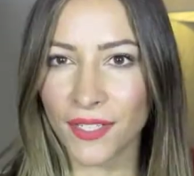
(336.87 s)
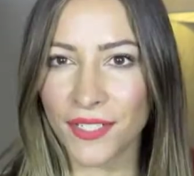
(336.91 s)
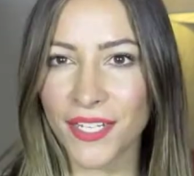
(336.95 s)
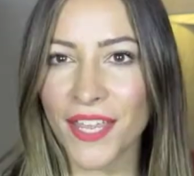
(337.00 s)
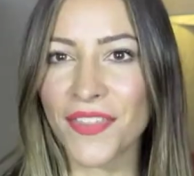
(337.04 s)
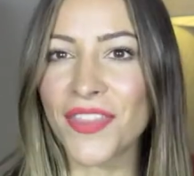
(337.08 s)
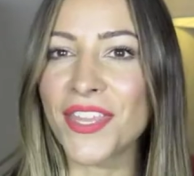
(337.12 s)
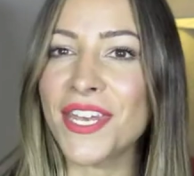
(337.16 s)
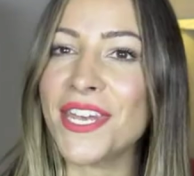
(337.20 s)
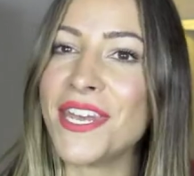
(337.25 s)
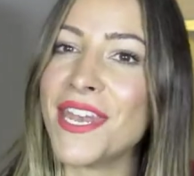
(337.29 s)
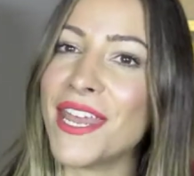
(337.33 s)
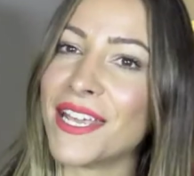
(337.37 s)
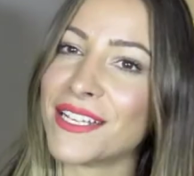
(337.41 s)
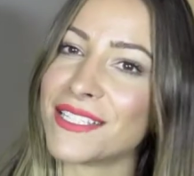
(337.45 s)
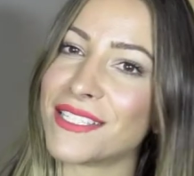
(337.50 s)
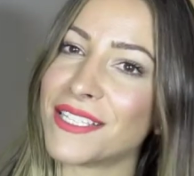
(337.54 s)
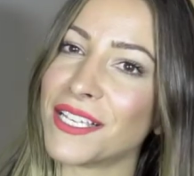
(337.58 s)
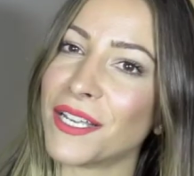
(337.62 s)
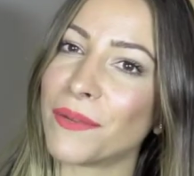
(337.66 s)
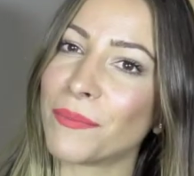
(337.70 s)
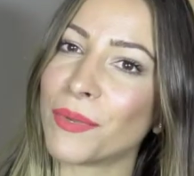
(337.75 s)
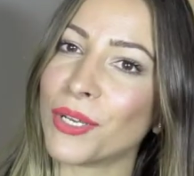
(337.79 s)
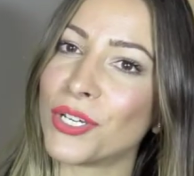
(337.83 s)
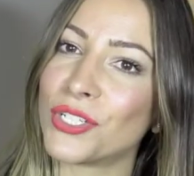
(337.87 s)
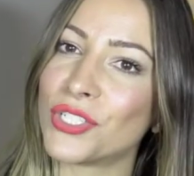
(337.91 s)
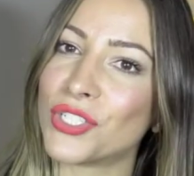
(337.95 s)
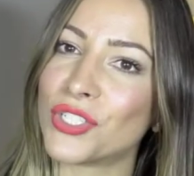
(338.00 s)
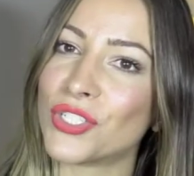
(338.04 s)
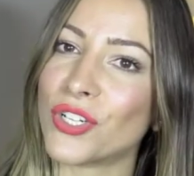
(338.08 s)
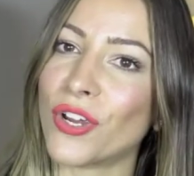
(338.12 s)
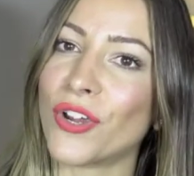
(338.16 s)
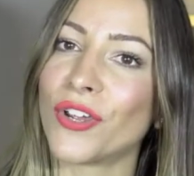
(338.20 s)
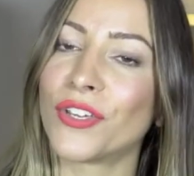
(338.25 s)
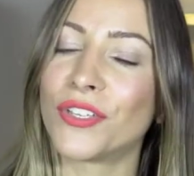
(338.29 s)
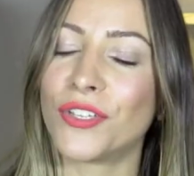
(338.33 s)
Now the next thing I'm going to
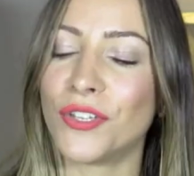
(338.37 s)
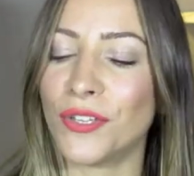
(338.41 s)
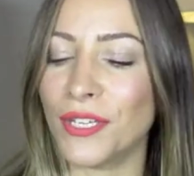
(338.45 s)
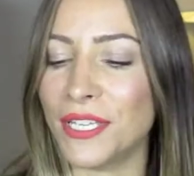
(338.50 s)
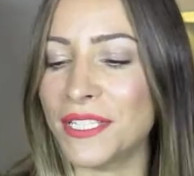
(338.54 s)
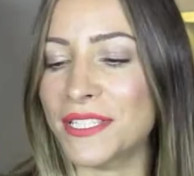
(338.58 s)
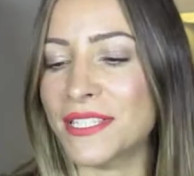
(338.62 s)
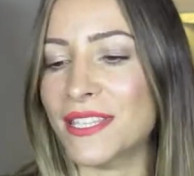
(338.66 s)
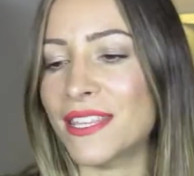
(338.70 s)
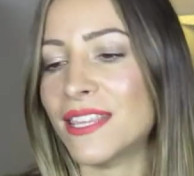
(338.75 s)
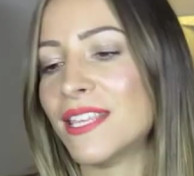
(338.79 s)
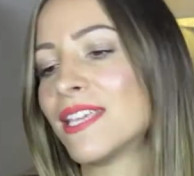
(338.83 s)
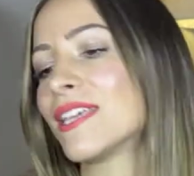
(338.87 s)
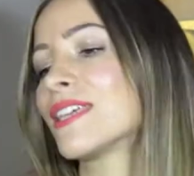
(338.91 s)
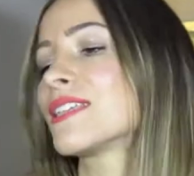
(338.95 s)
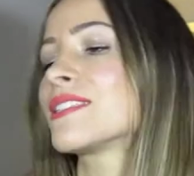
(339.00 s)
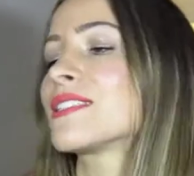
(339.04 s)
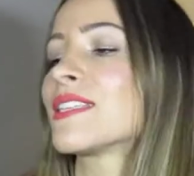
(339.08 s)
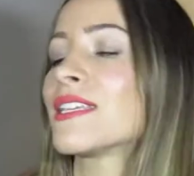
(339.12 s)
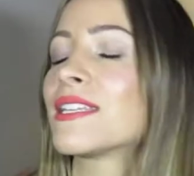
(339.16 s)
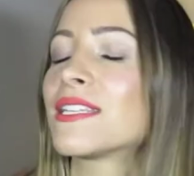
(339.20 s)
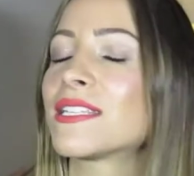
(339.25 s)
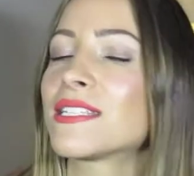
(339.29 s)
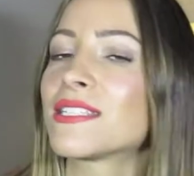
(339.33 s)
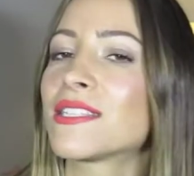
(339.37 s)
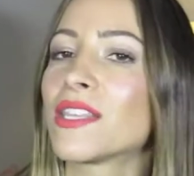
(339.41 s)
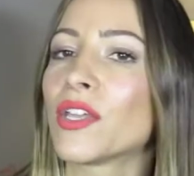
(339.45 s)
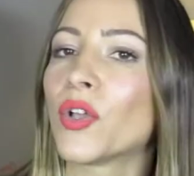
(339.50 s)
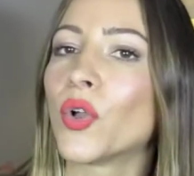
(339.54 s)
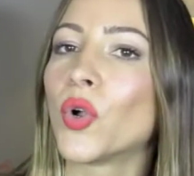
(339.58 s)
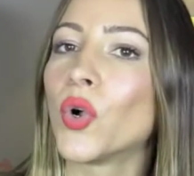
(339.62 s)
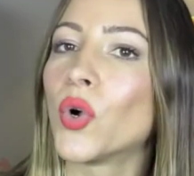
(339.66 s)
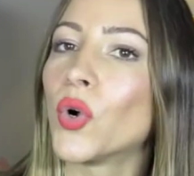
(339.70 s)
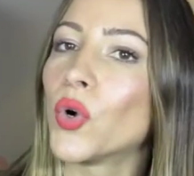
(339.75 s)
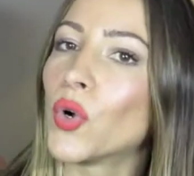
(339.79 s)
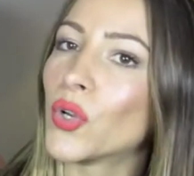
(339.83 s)
show you is this. It is the
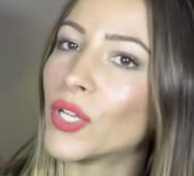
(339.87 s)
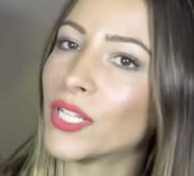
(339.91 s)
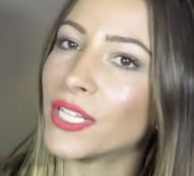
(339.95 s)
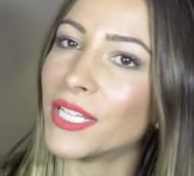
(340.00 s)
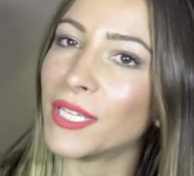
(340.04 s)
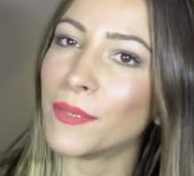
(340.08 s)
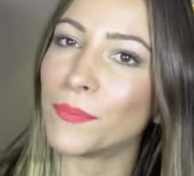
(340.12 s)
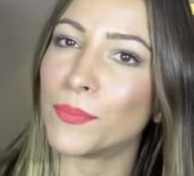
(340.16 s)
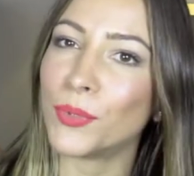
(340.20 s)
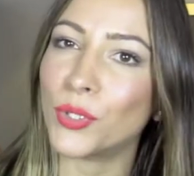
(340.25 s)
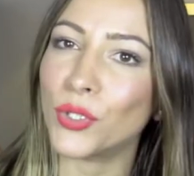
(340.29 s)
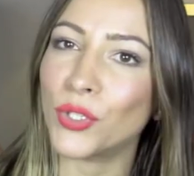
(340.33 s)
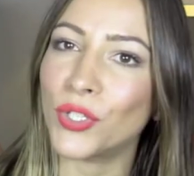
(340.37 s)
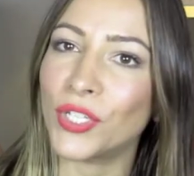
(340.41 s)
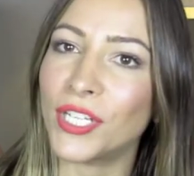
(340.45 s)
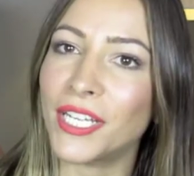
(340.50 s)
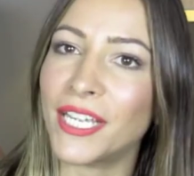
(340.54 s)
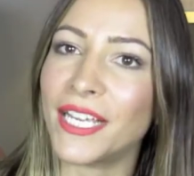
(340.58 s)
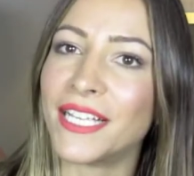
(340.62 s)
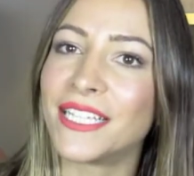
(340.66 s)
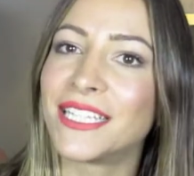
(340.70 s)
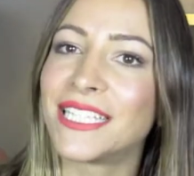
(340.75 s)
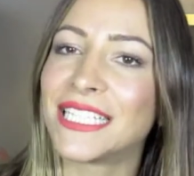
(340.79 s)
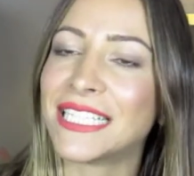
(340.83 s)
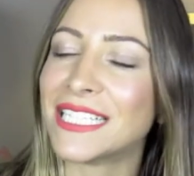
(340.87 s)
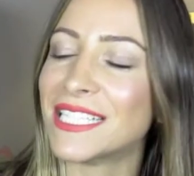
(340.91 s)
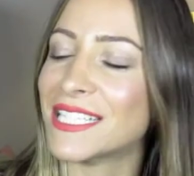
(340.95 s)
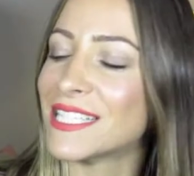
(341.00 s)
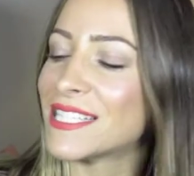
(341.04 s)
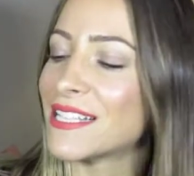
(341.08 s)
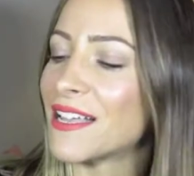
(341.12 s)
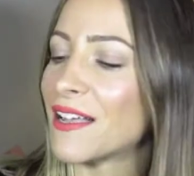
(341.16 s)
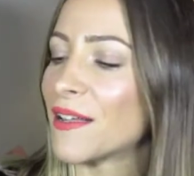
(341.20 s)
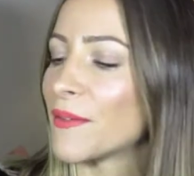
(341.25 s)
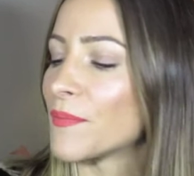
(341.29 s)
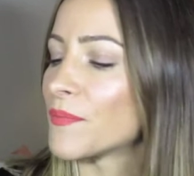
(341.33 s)
Caudalie Beauty
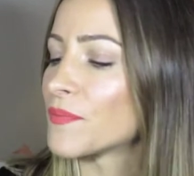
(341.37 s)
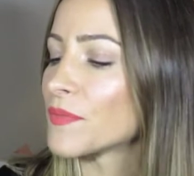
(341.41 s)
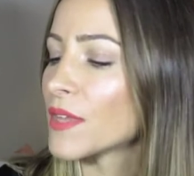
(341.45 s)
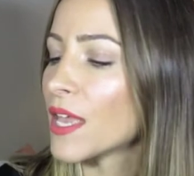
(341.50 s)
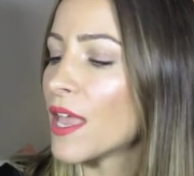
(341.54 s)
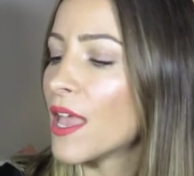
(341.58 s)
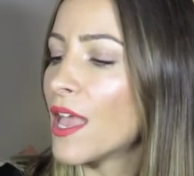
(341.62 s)
Elixir.